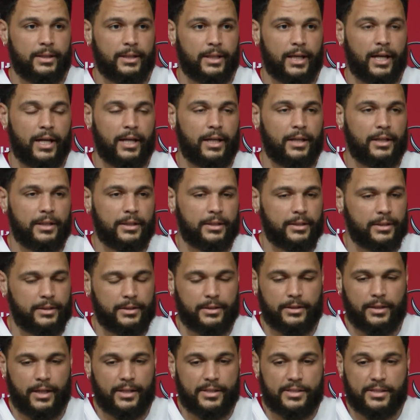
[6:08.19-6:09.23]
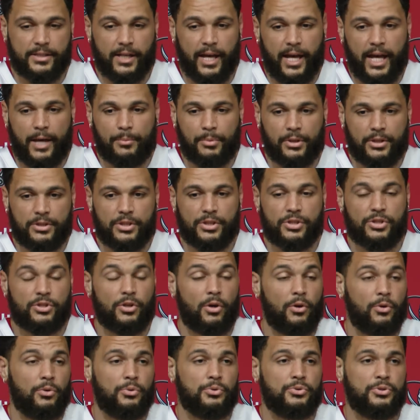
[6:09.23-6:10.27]
And it's sad, but it just
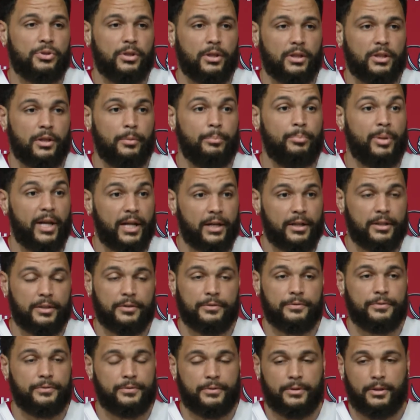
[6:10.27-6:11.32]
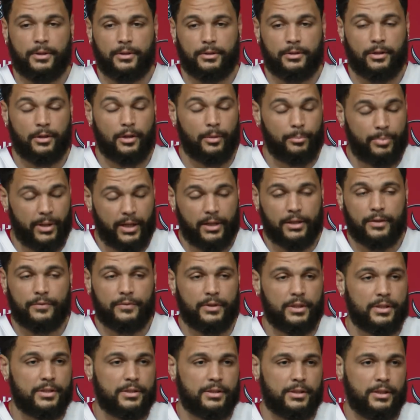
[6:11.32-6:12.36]
shows the competitiveness
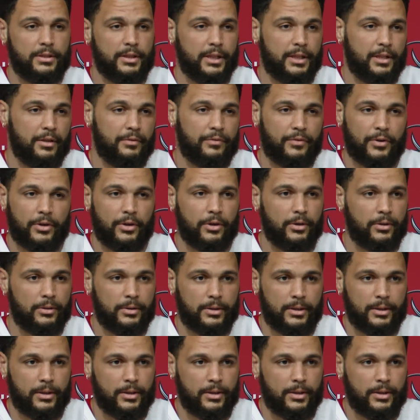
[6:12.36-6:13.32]
in the NFL.